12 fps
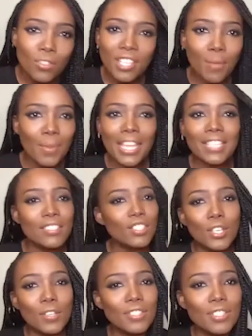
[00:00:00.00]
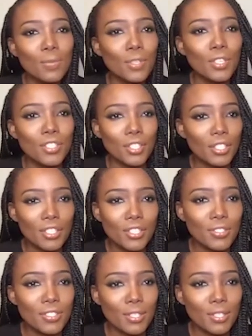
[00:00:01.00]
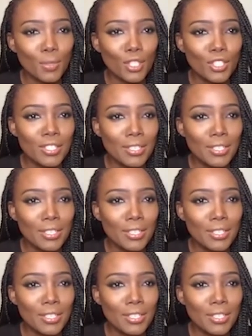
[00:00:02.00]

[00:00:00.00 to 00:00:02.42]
ha- hasn't chosen The Wood. You could have chosen The Wood